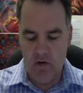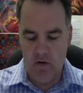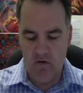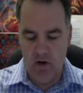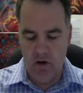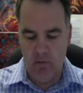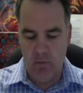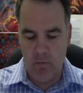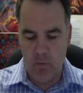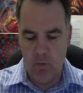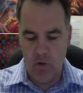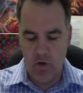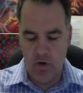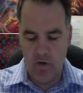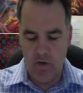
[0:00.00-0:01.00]
general
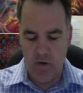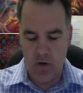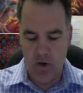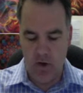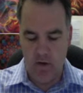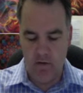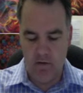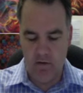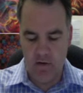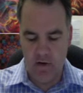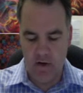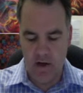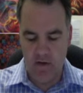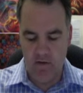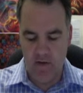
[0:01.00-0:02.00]
point on the line.
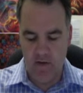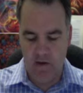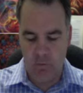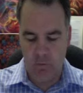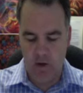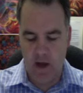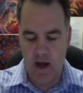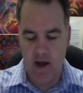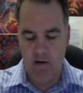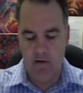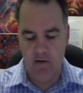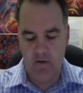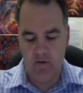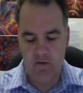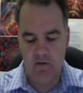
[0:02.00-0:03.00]
Okay, so that's what R
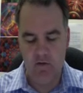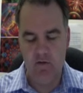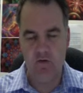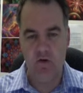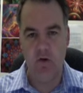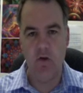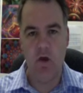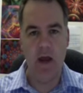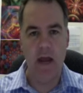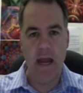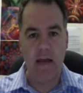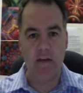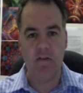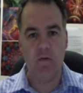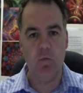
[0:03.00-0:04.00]
is. So like
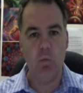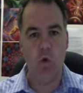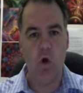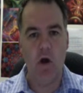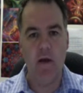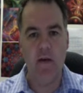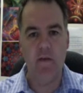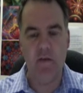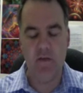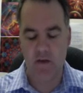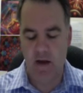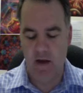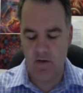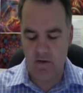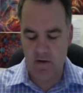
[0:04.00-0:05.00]
x and y in this
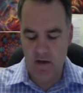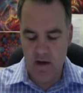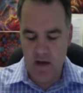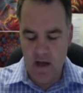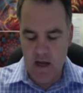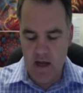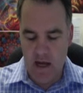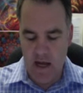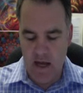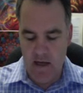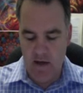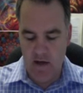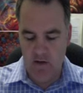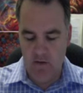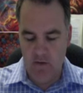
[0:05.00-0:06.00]
case. N
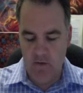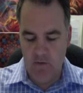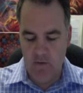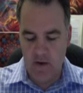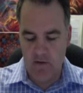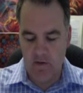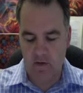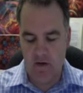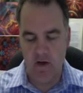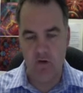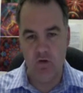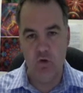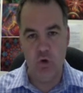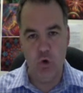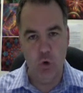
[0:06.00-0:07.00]
is the vector that is
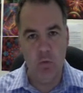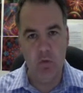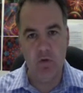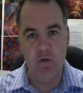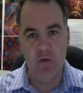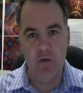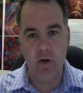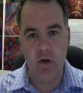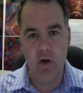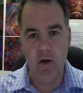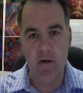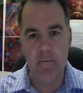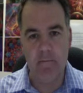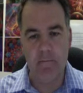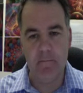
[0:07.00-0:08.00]
normal to the
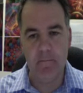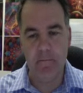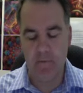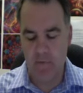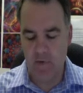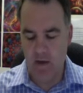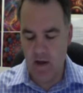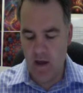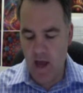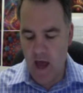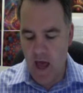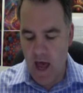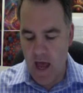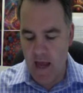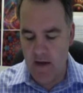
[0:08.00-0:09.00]
line.
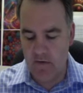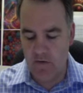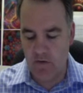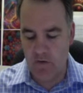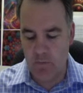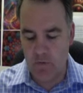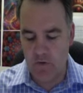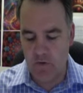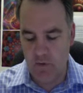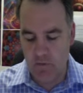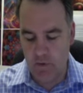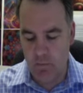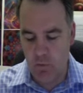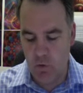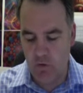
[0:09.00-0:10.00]
A is a
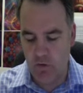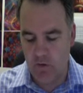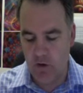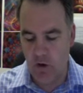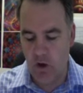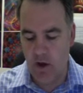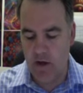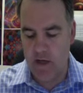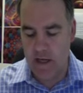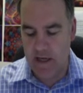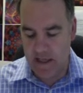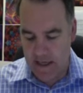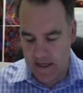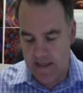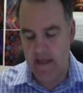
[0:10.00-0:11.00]
specific point on the line, and
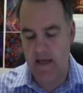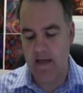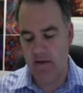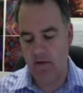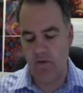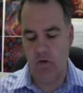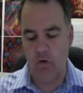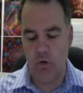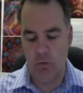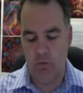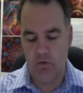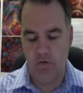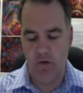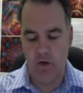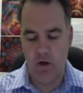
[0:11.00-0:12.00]
again, N is the normal
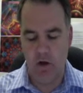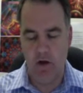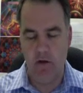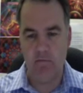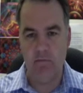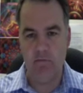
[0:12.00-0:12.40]
to the line.